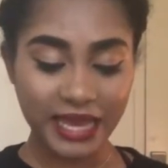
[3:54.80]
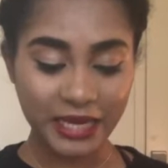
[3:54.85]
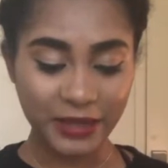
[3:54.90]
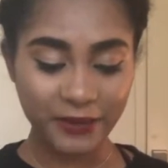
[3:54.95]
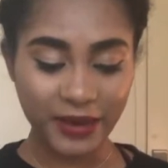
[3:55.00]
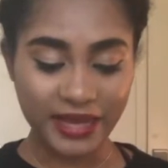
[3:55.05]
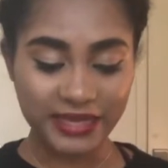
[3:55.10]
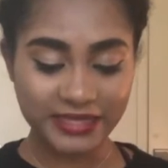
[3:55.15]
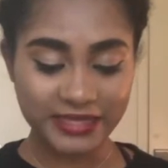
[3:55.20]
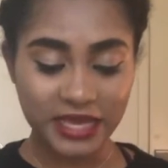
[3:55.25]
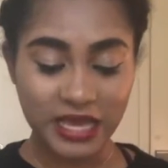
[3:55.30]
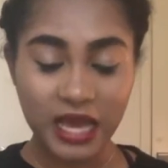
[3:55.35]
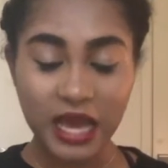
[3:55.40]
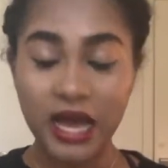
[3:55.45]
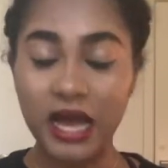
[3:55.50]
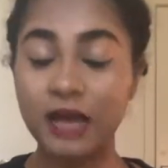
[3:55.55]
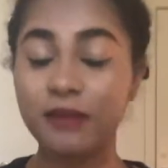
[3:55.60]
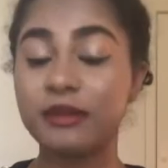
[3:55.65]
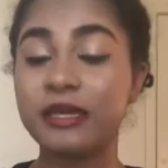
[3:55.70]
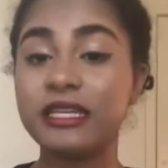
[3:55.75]
Anyways,
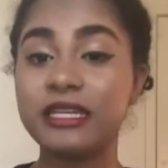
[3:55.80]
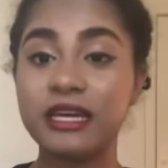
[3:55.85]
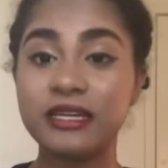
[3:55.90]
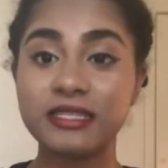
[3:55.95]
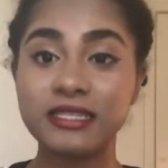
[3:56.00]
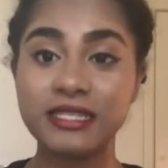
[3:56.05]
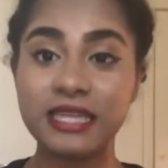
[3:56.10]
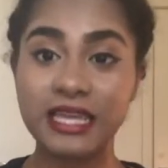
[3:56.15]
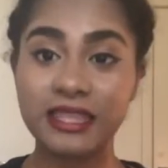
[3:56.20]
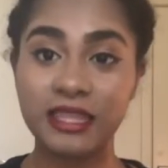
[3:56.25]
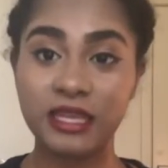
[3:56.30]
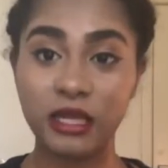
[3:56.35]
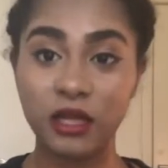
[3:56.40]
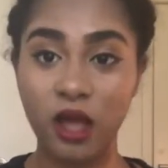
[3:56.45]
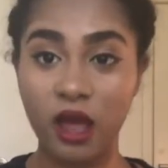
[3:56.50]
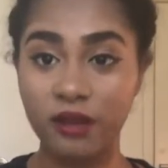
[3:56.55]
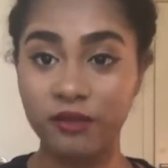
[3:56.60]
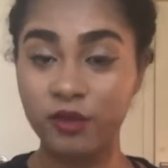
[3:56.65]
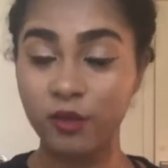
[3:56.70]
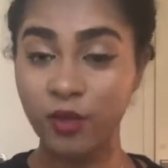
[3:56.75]
he does state that a
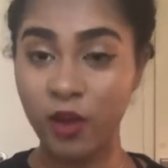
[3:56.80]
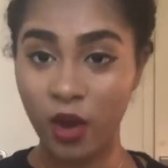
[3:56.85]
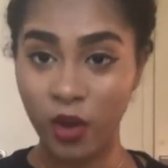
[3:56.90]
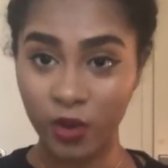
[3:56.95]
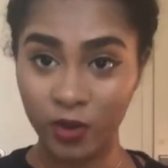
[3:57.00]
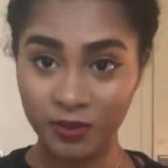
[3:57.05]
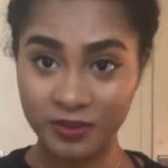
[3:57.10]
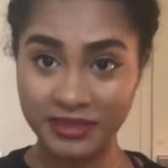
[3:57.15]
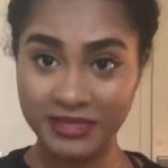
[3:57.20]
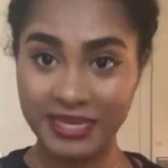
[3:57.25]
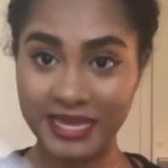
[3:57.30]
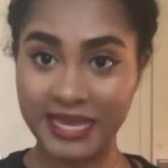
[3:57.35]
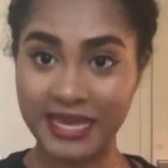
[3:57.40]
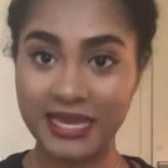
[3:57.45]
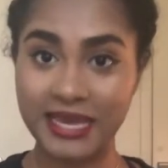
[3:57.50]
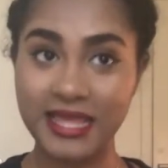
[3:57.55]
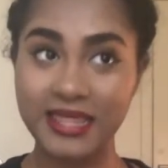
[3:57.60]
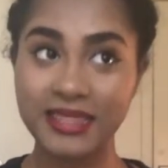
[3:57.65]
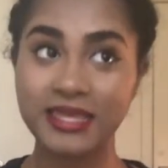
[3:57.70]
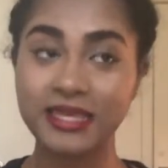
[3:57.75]
lot of the poems
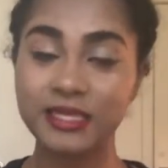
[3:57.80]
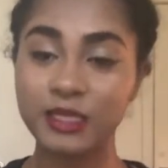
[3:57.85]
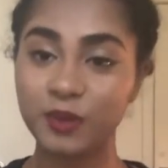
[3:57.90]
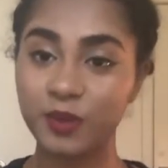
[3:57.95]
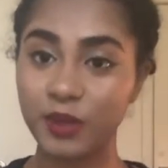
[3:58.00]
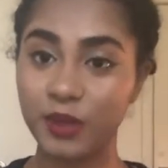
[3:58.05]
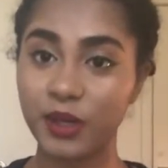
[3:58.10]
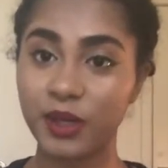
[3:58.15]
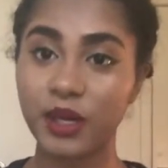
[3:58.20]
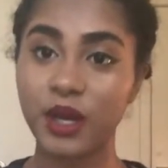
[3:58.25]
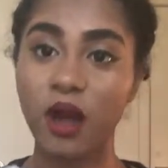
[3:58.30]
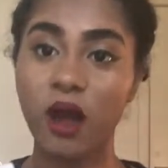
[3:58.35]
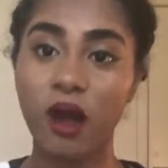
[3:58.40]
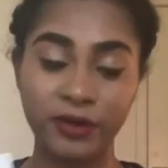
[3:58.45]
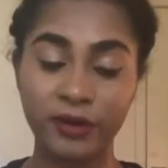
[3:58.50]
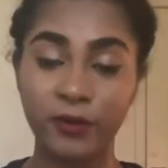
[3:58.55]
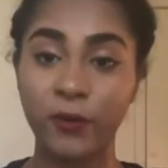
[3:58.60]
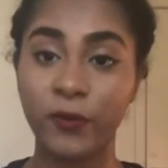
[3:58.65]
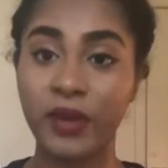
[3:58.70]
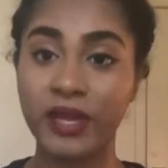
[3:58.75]
in this book were
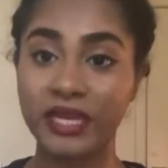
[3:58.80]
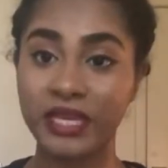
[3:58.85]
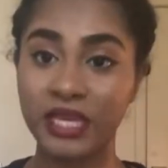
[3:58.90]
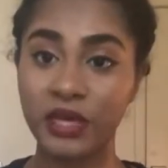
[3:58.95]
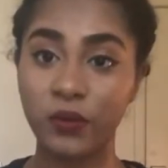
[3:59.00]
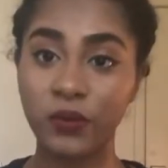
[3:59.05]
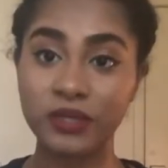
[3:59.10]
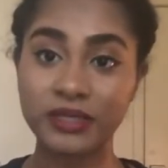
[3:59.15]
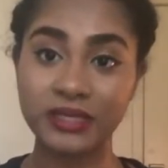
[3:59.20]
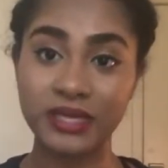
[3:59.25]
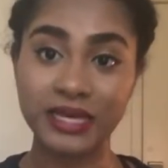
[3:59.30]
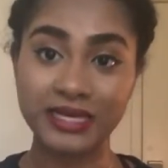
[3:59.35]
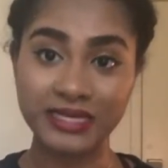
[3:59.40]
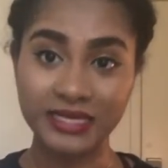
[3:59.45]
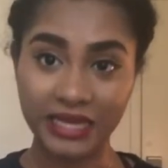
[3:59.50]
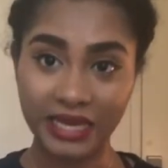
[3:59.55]
written when he was a